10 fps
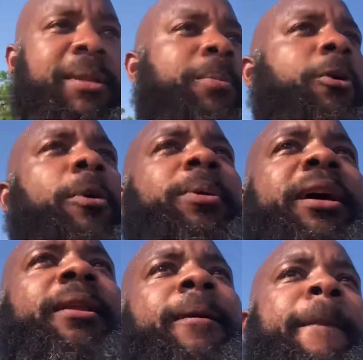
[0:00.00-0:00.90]
more, but
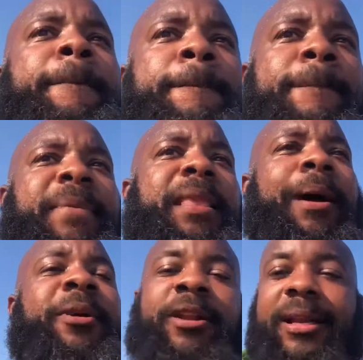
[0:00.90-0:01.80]
I'm
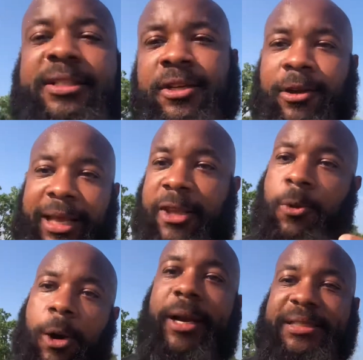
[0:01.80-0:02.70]
here to let you know, like, you
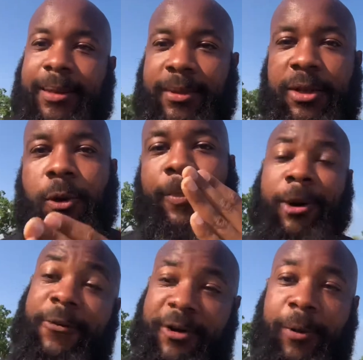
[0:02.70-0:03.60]
are accepted. You are
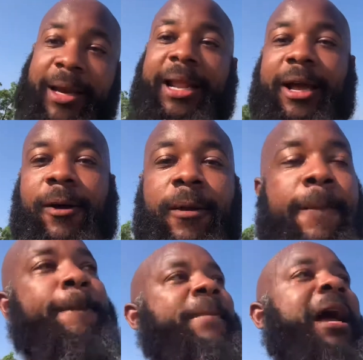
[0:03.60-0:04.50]
perfect right now,
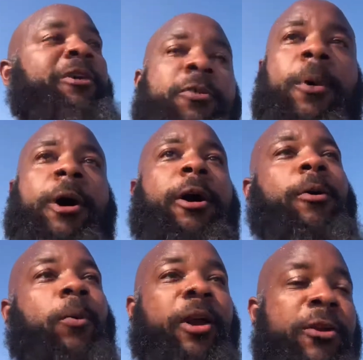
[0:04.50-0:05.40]
how you are,
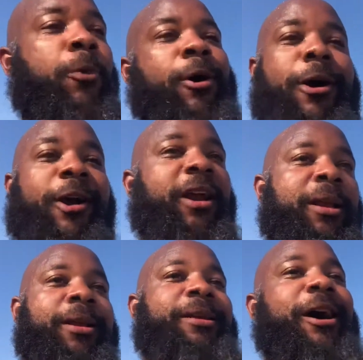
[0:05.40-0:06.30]
where you are,
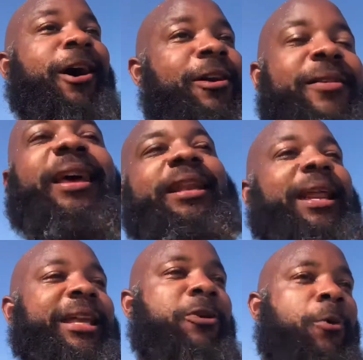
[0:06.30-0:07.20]
all of that. Like
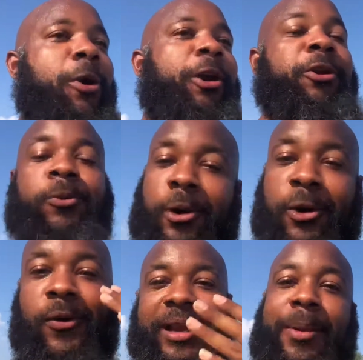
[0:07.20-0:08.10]
you were
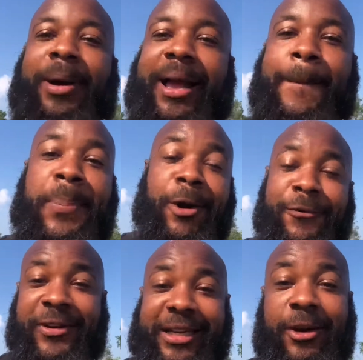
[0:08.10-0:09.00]
created by a
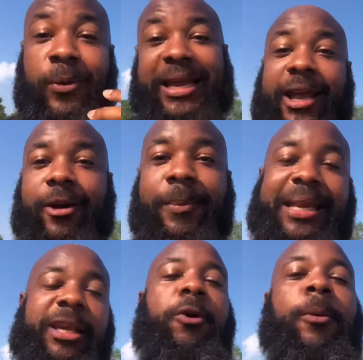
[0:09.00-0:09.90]
perfect creator, meaning
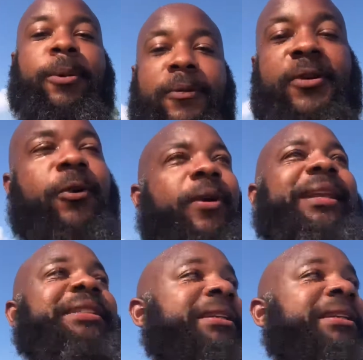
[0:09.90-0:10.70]
you are a perfect creation.